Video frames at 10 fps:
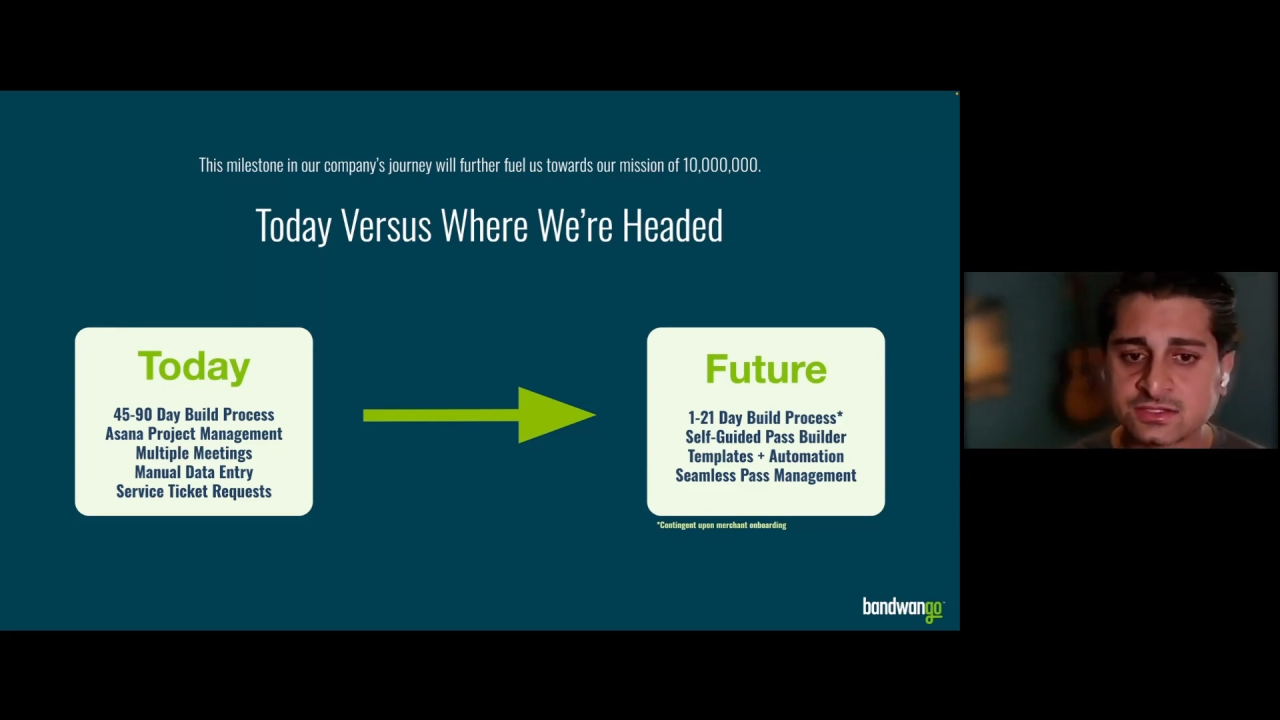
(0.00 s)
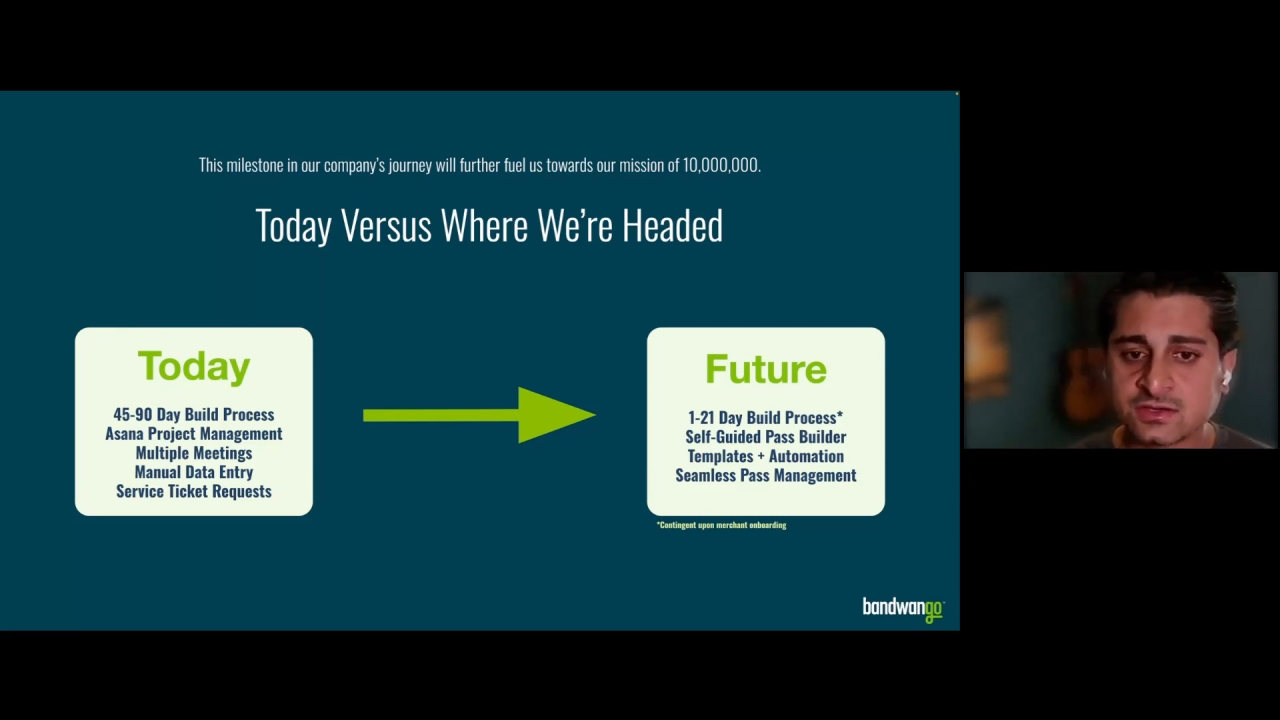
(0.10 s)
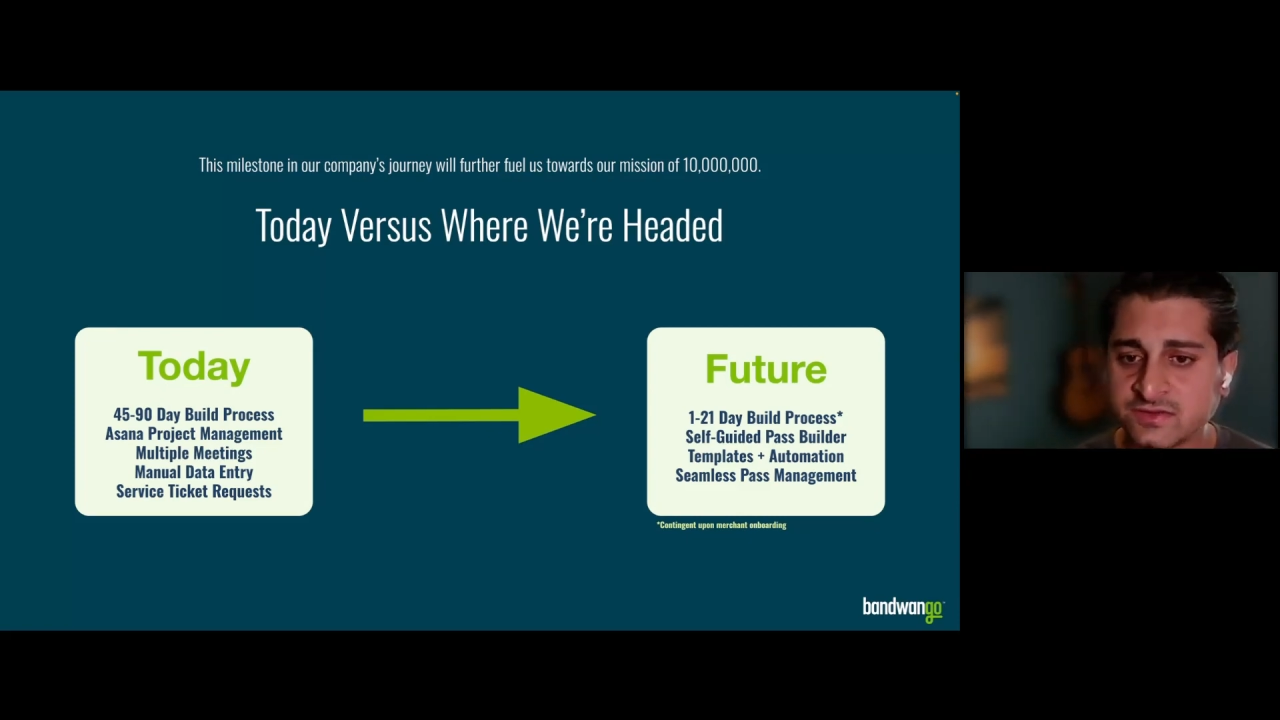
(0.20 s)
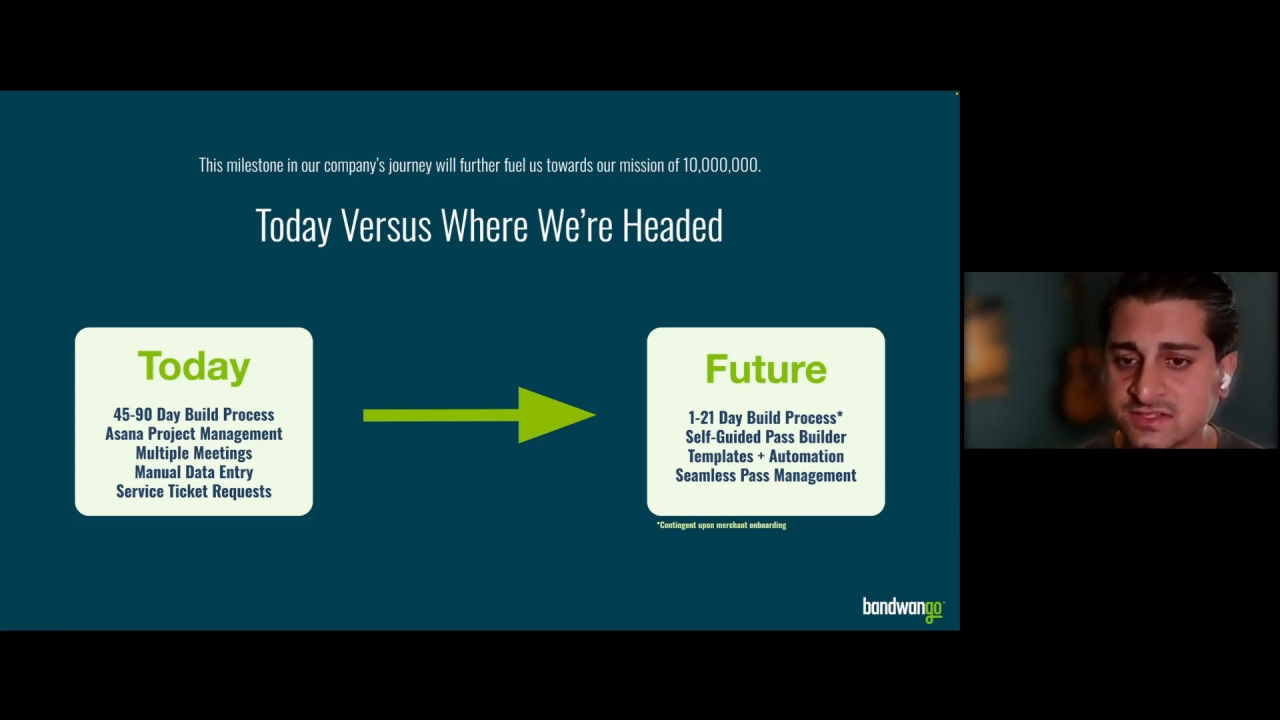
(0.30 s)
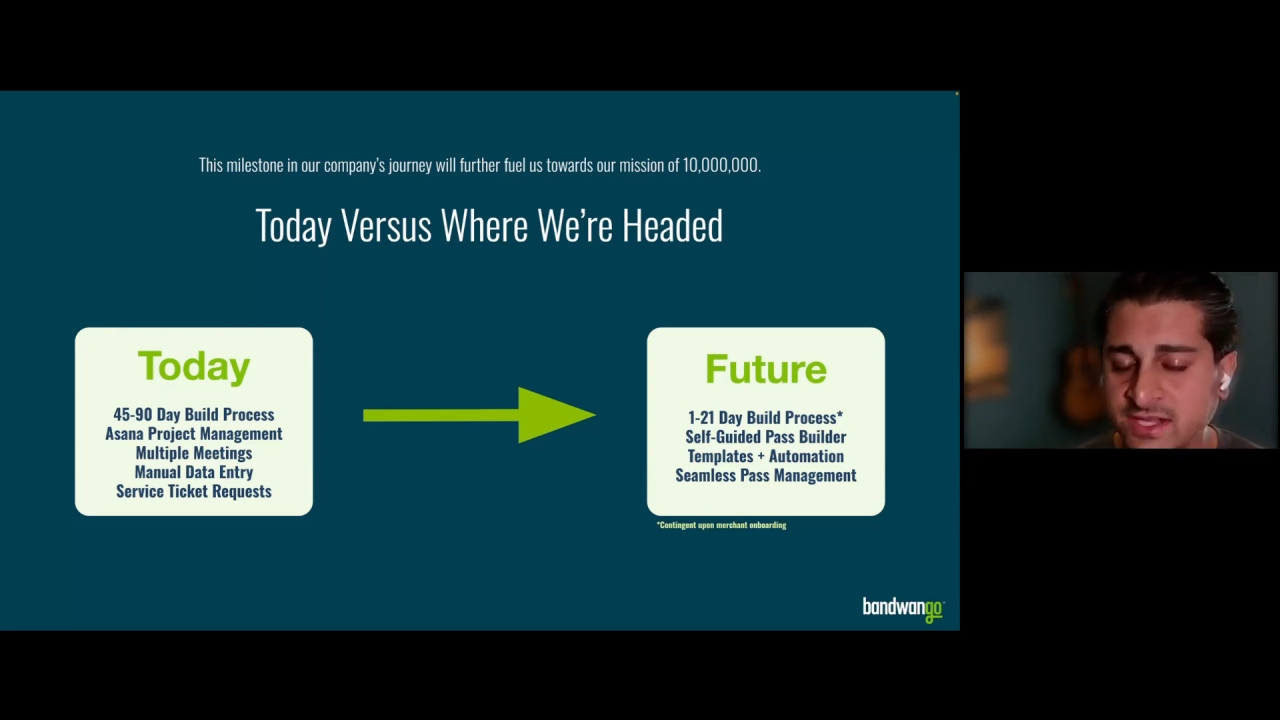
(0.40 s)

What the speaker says: service